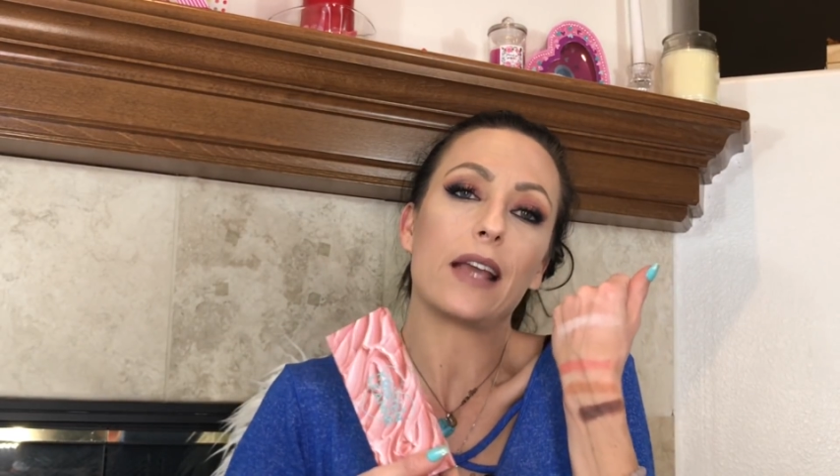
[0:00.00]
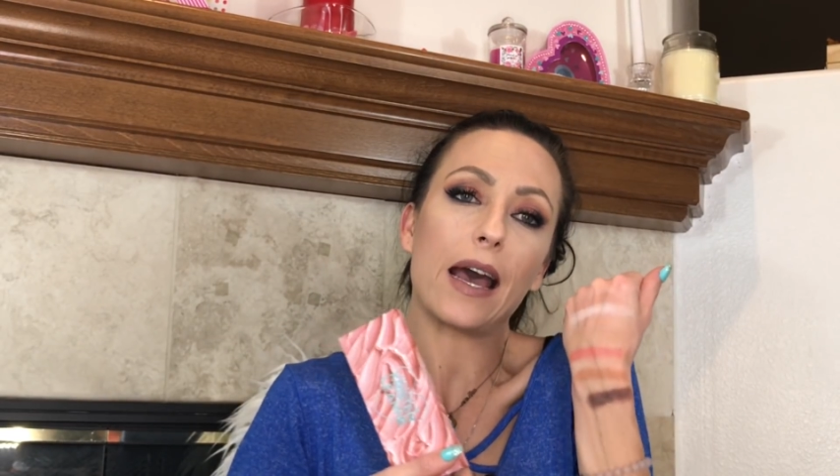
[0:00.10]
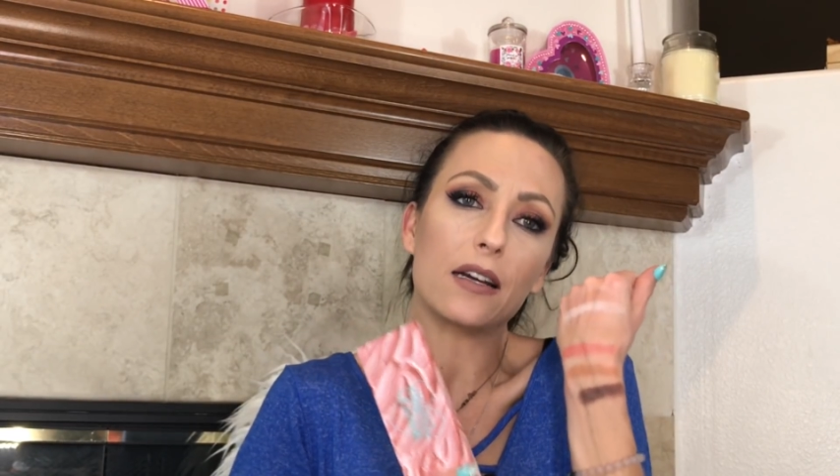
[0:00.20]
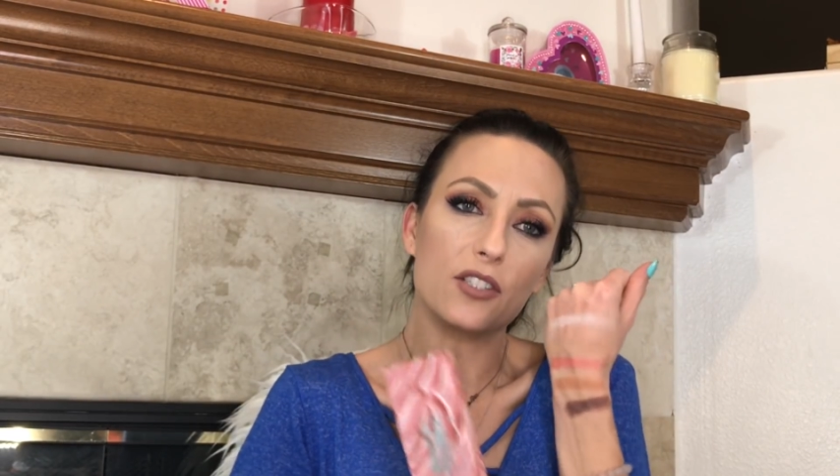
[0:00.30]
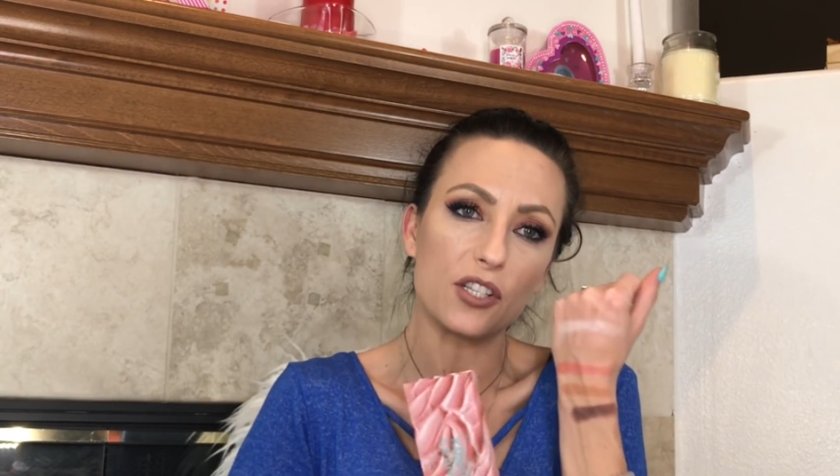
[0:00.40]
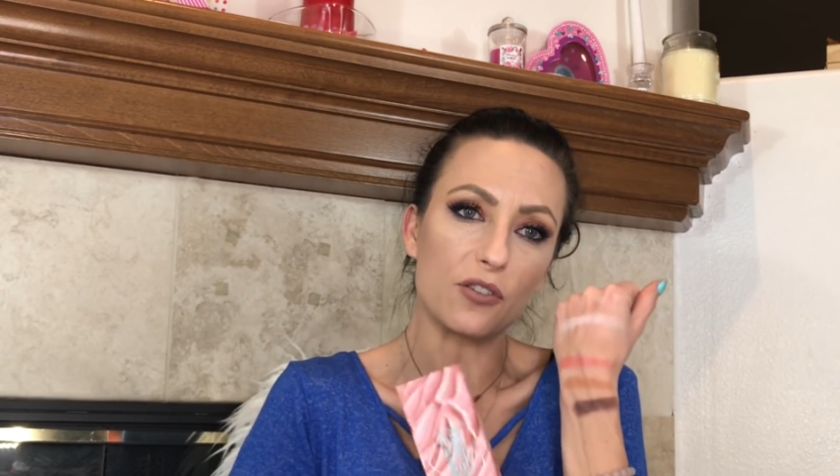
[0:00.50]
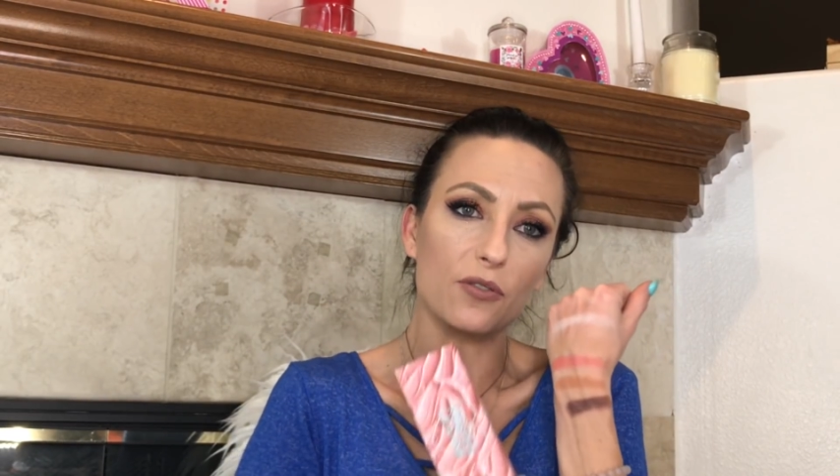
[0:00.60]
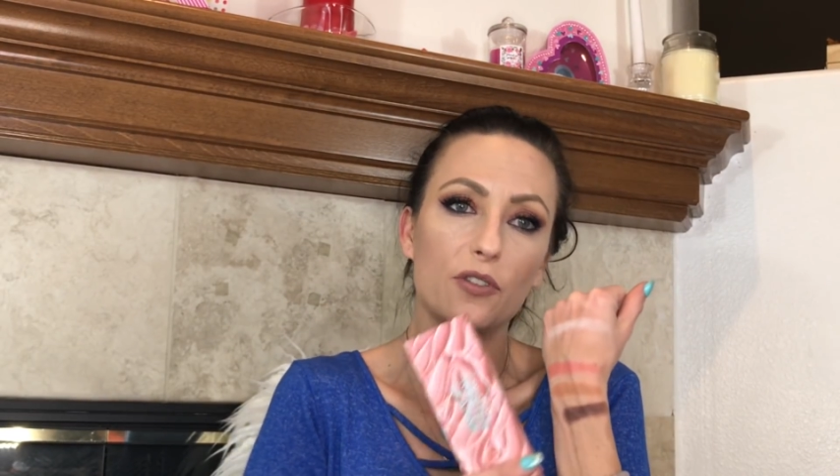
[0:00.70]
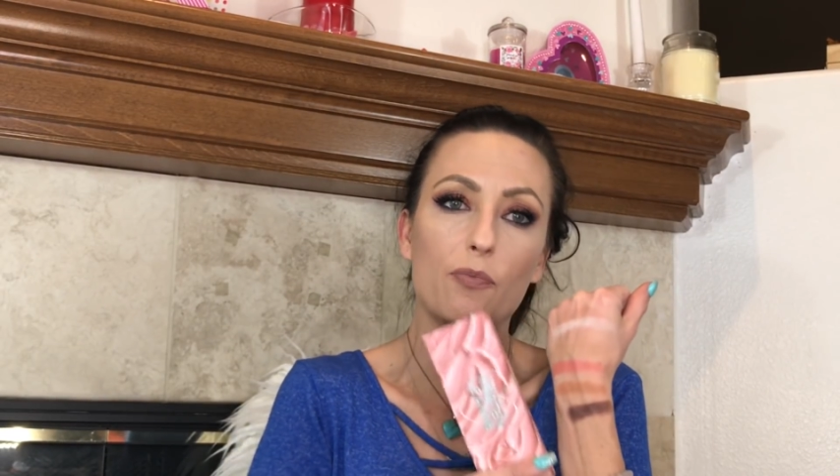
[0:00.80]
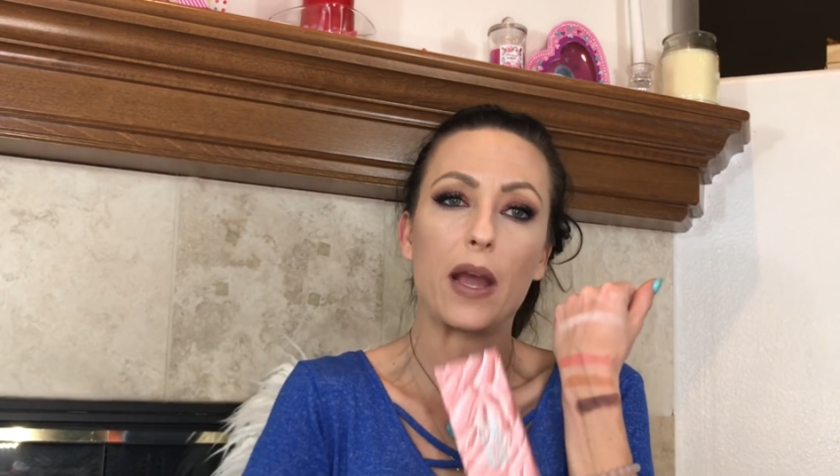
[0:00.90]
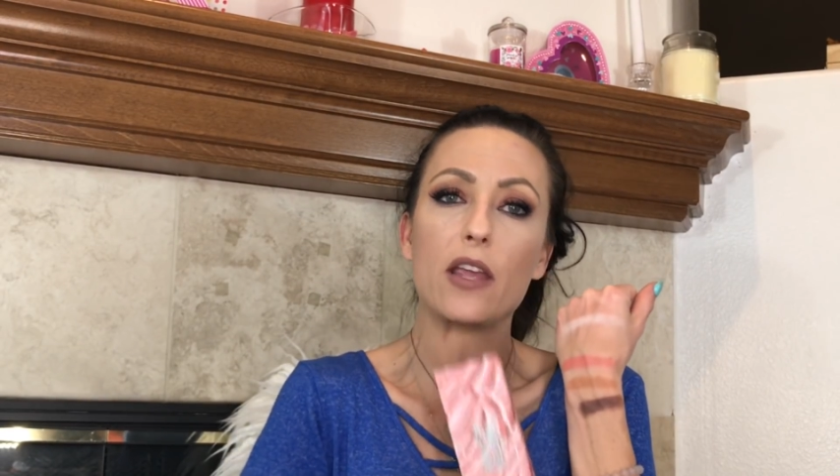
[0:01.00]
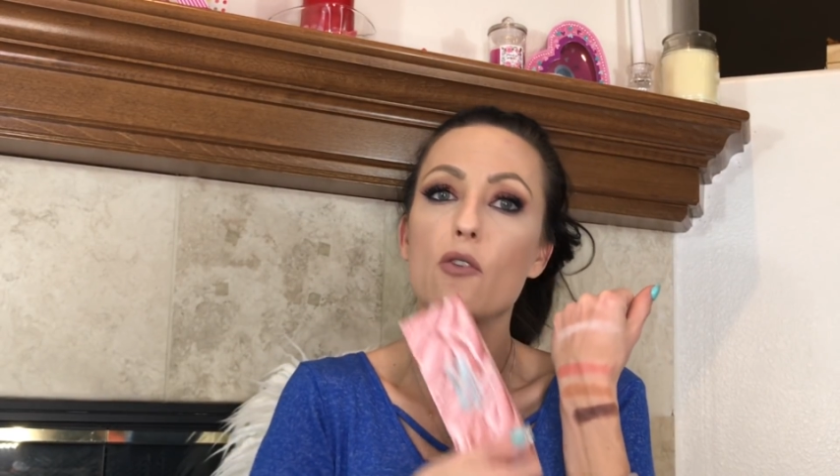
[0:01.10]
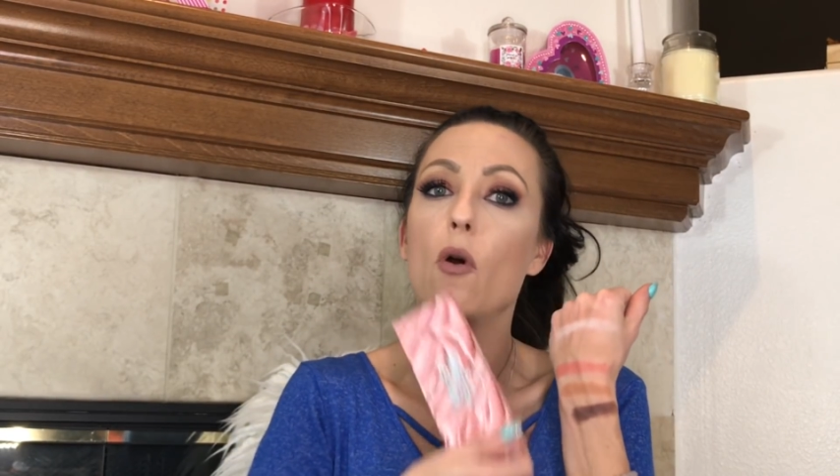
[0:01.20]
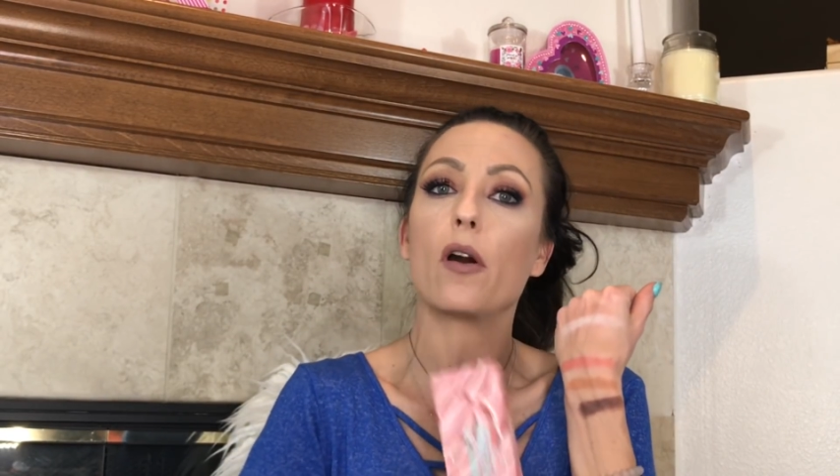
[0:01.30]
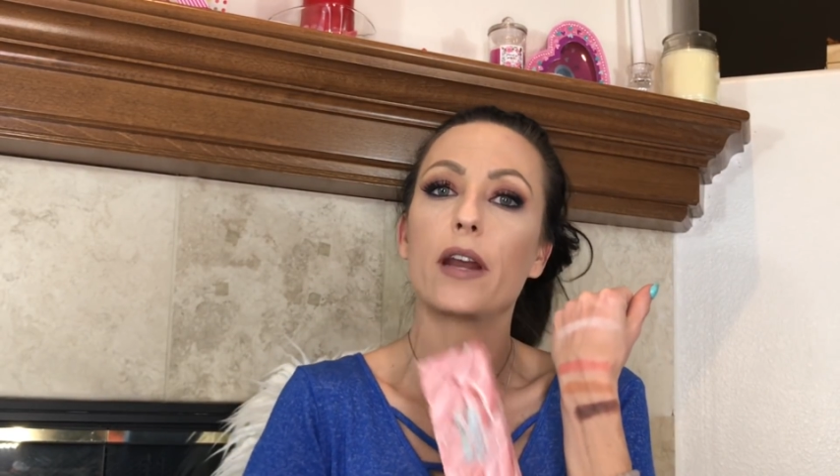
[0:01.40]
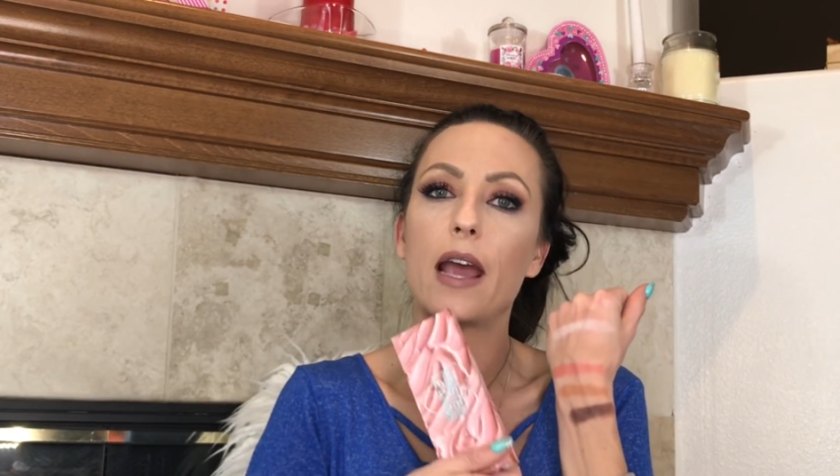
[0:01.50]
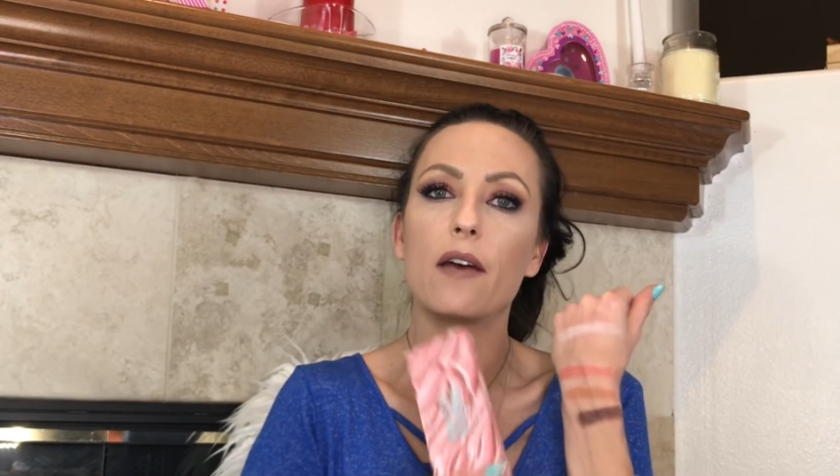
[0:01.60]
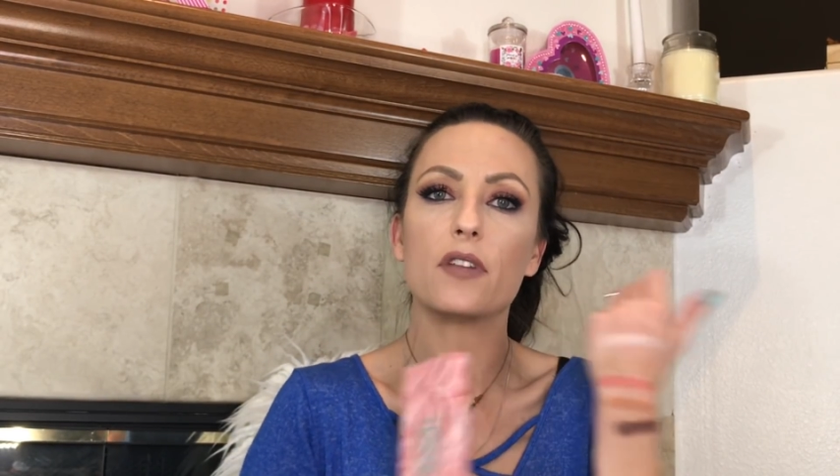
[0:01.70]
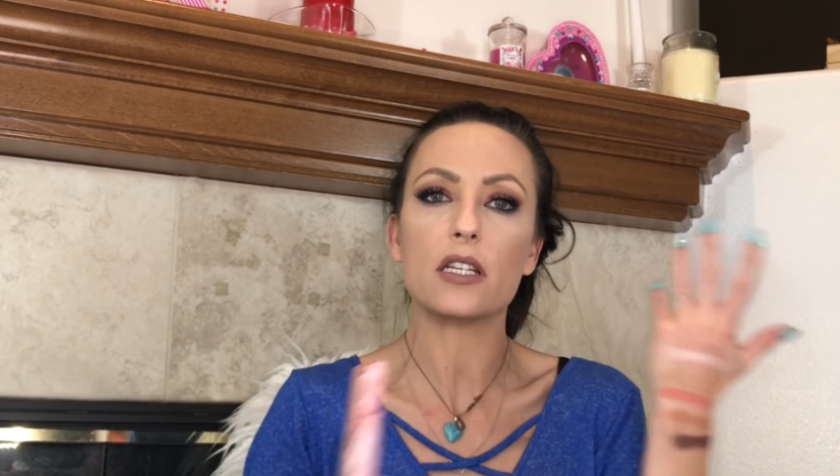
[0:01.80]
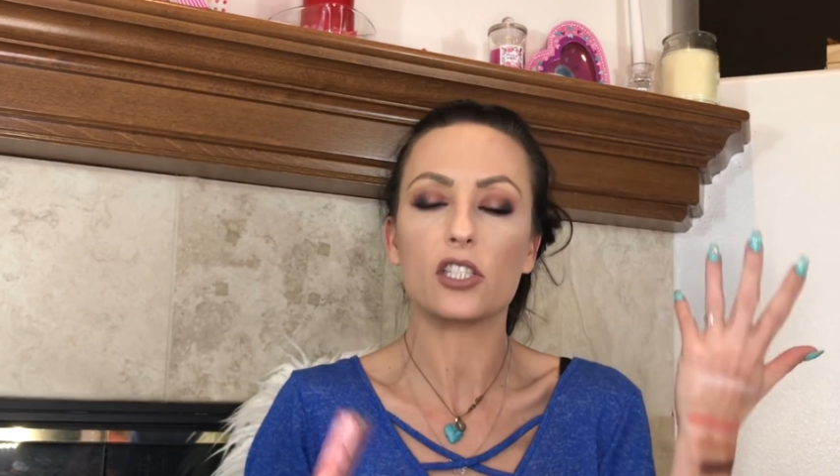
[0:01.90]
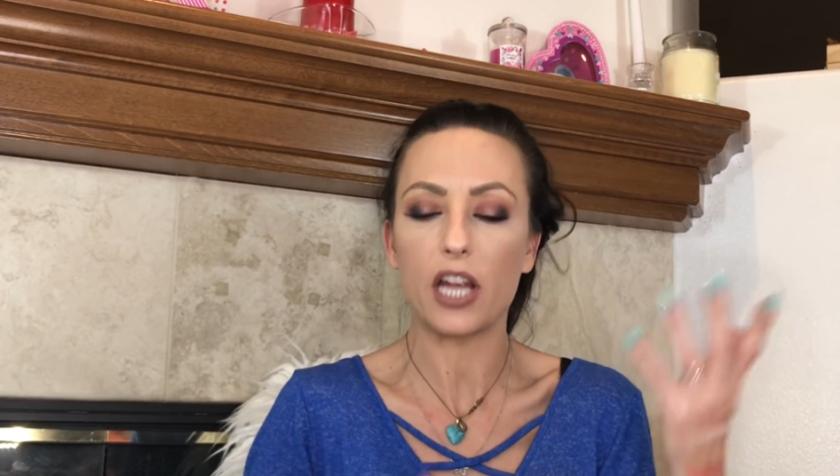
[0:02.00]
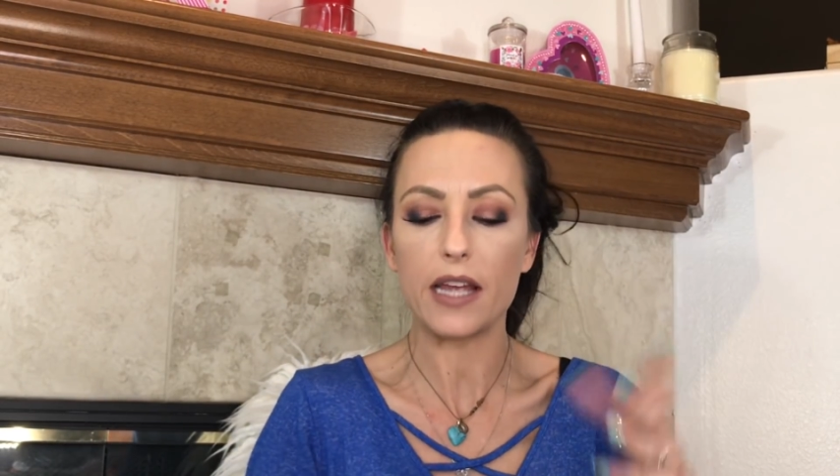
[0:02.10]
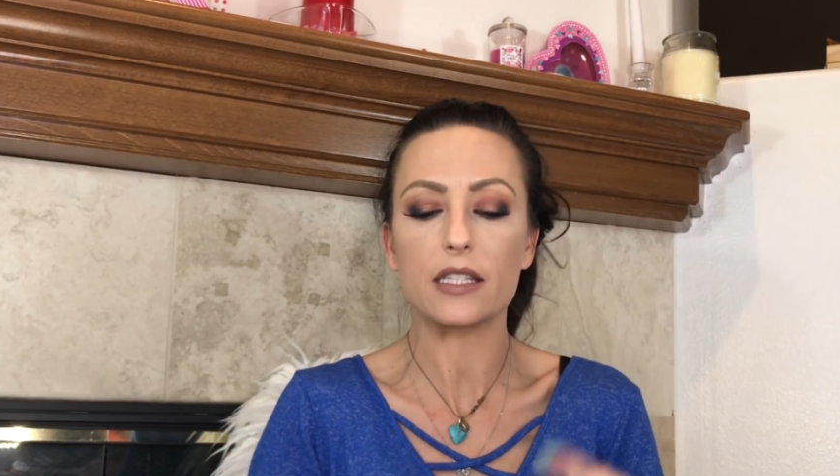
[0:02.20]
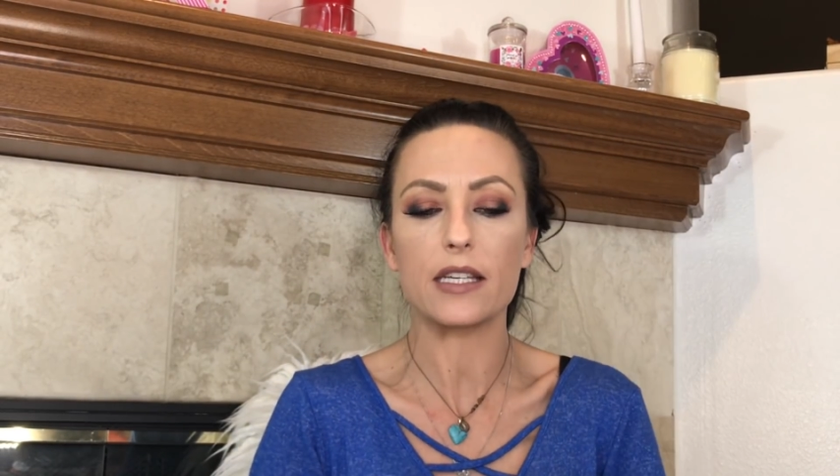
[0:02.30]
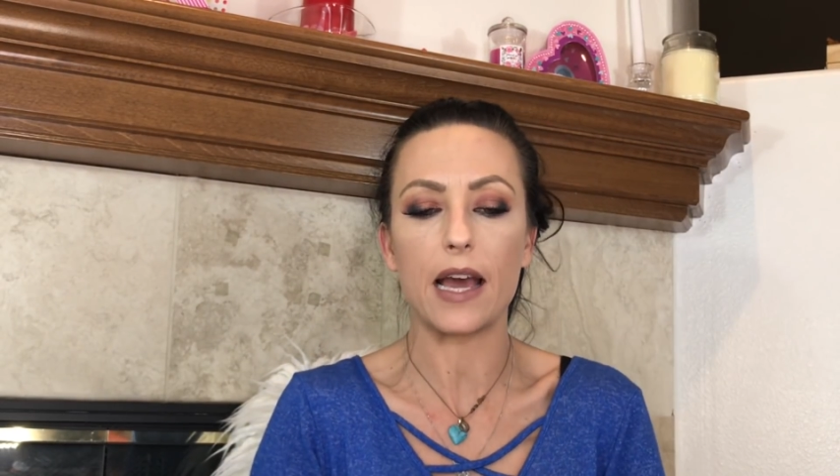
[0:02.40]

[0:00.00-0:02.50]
yeah, do you might you already have these shades?